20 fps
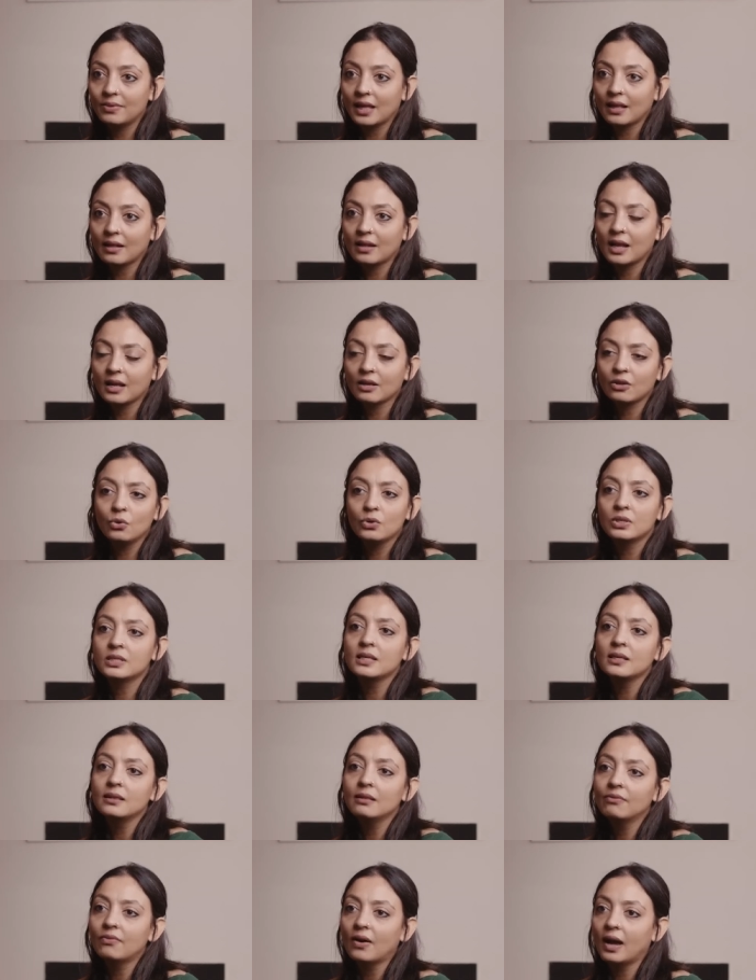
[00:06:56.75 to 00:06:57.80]
They, like you
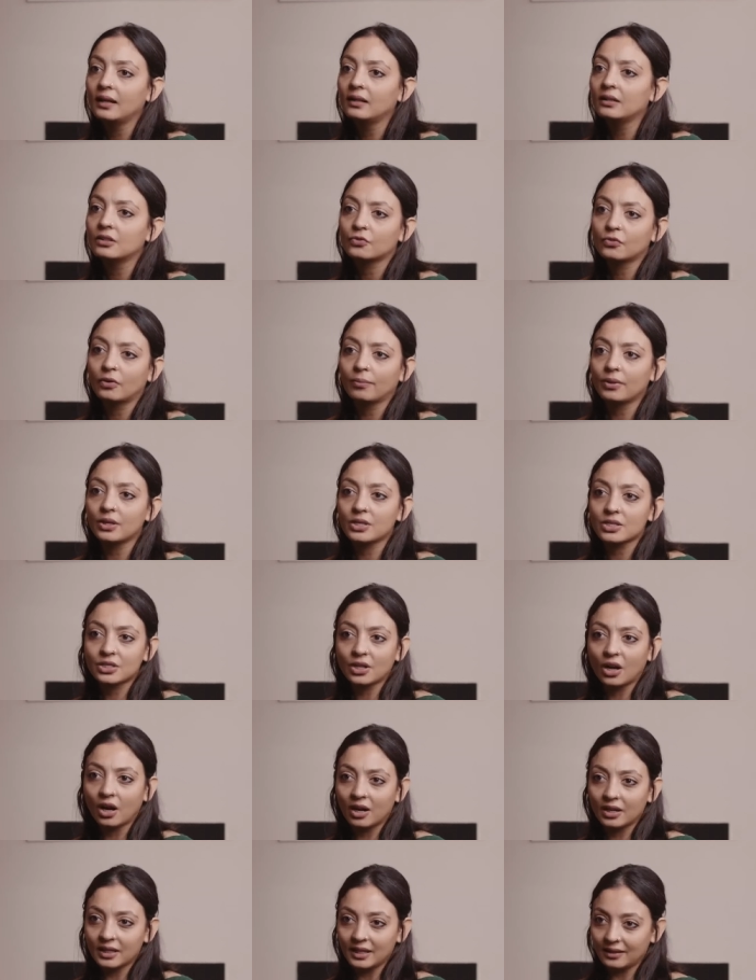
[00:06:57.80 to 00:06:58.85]
see the violence from the
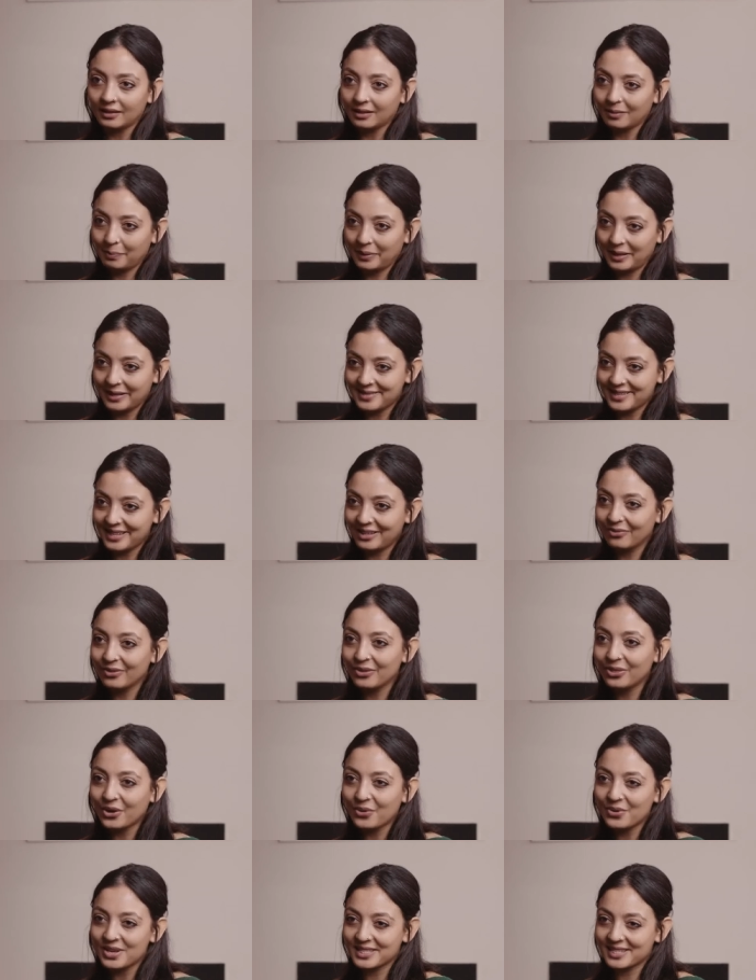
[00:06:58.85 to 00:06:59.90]
start in the piece, even
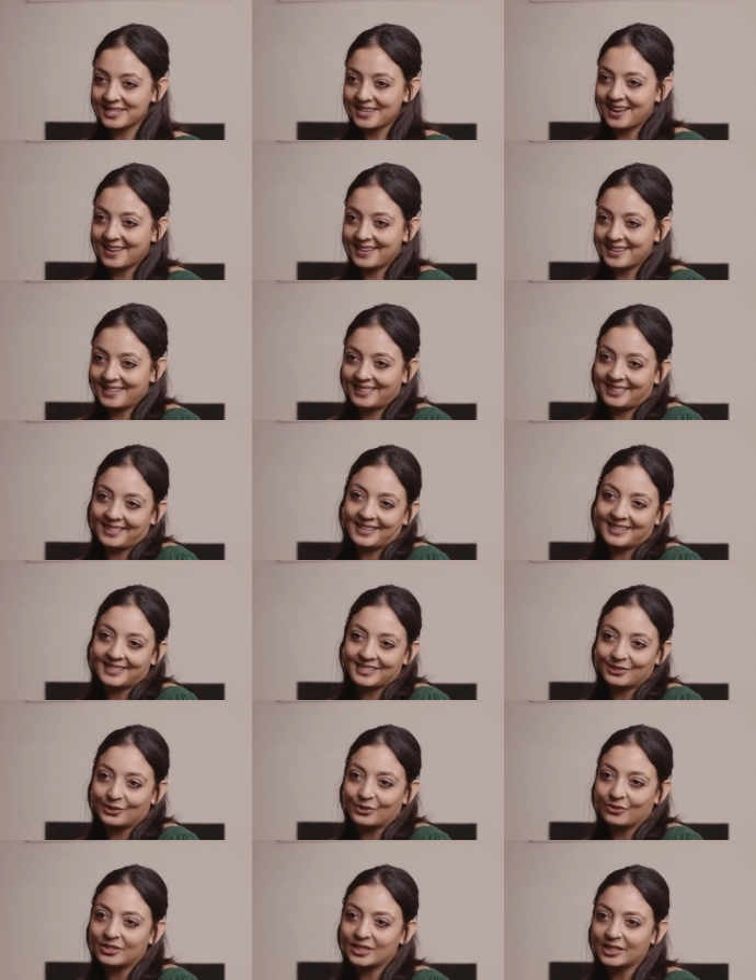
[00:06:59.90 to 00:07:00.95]
though it's done in this
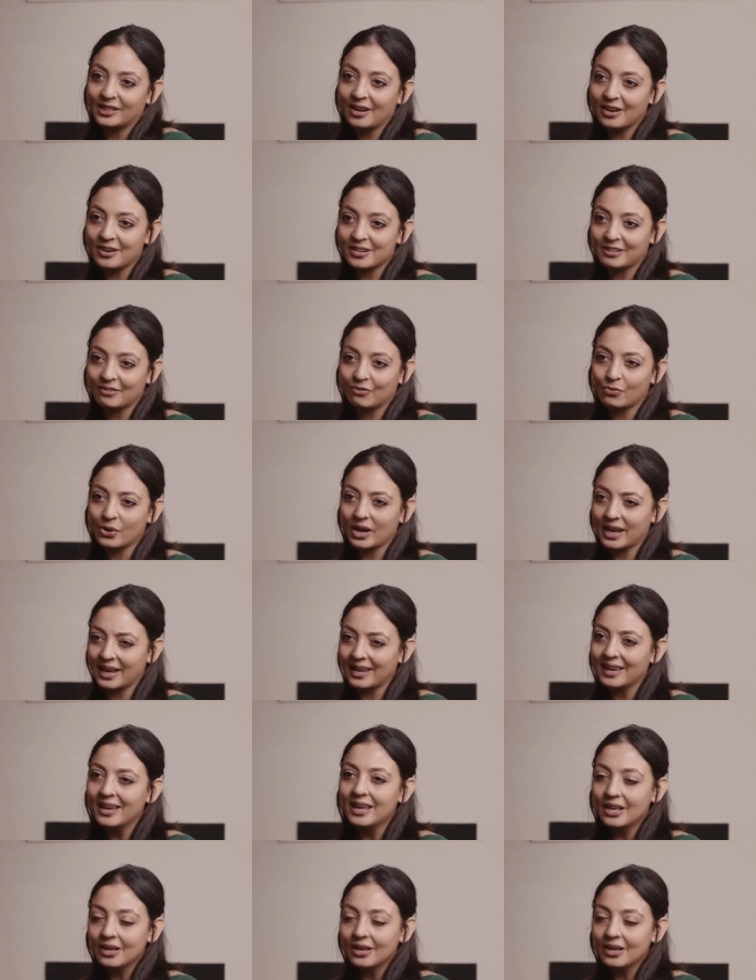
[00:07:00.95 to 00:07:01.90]
sort of seductive way,